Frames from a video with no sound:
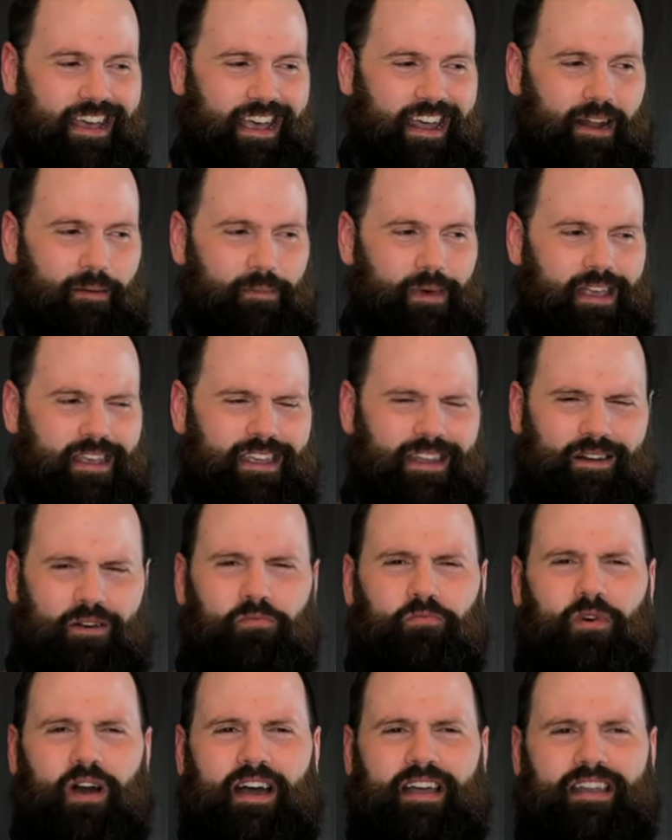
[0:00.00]
And I'm like, you know
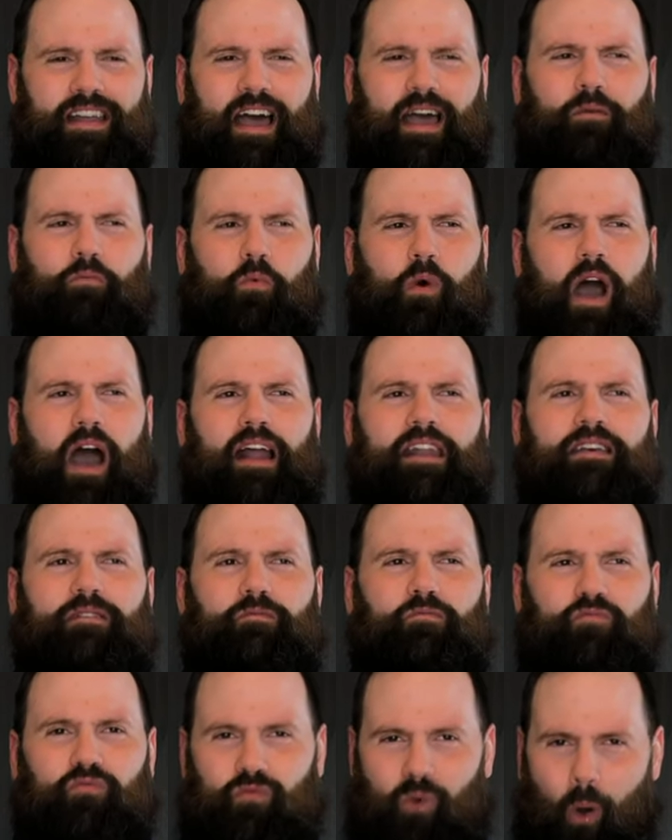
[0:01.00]
what? I
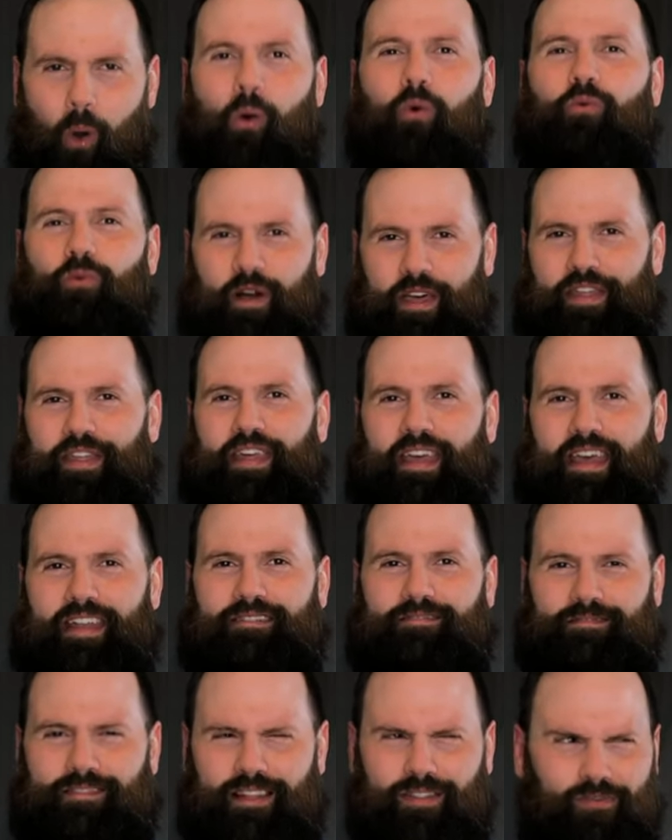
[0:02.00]
wanna roll with
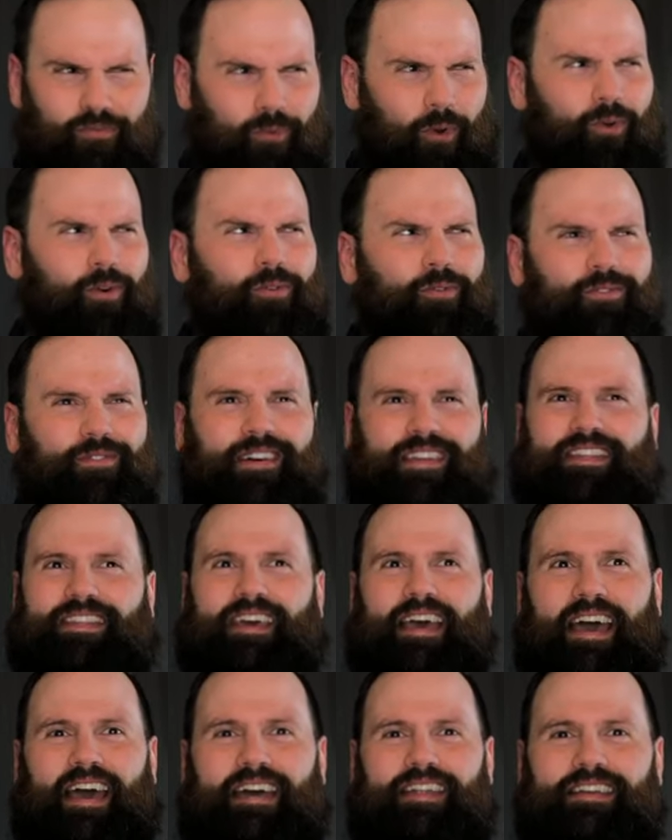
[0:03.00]
it. Let's roll with
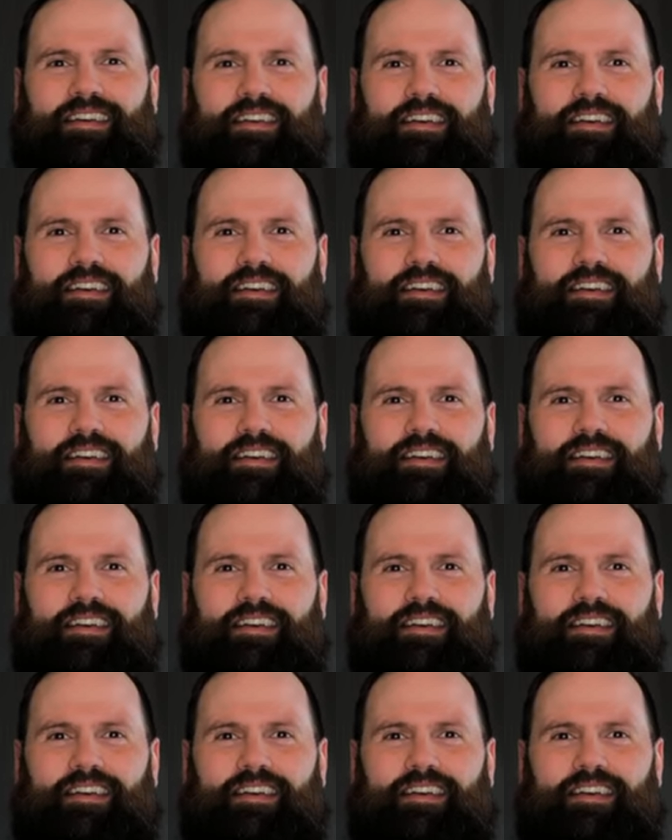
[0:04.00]
that.